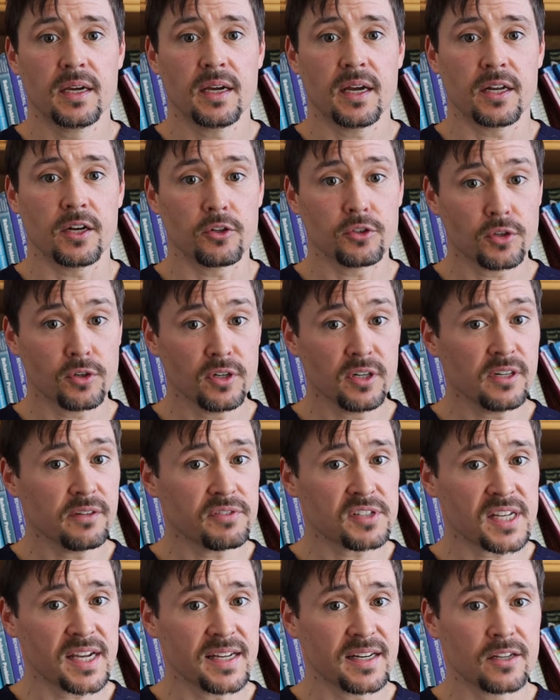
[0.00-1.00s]
An alternative
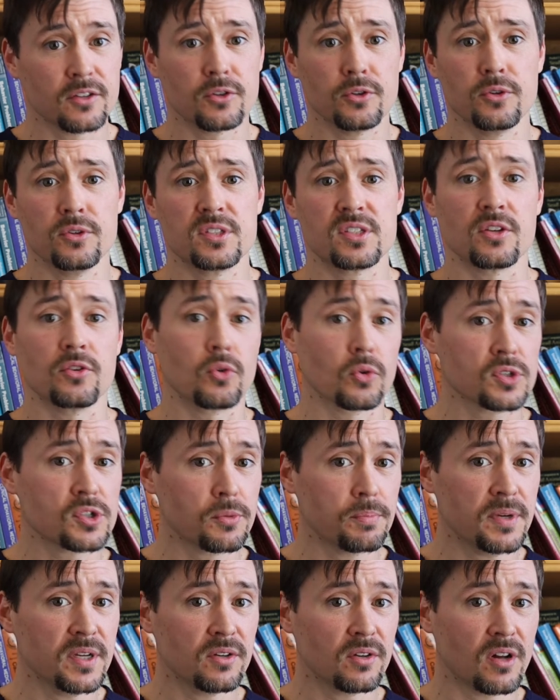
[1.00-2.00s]
site includes the dorsal
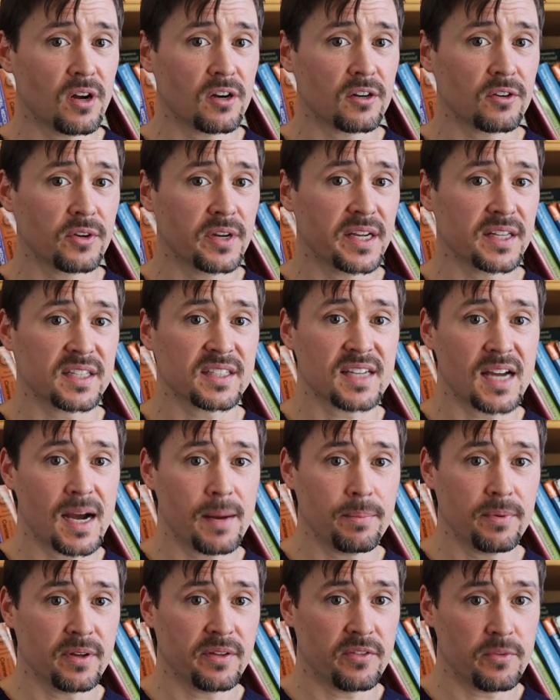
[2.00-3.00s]
pedal artery on the
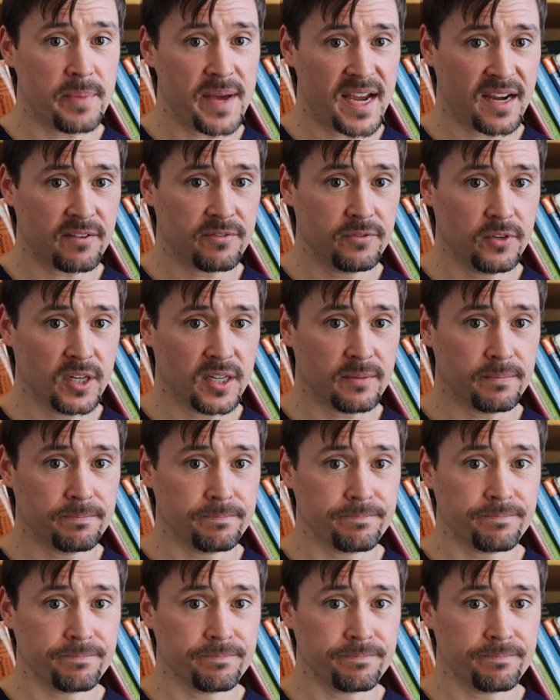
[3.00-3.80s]
top of the back foot.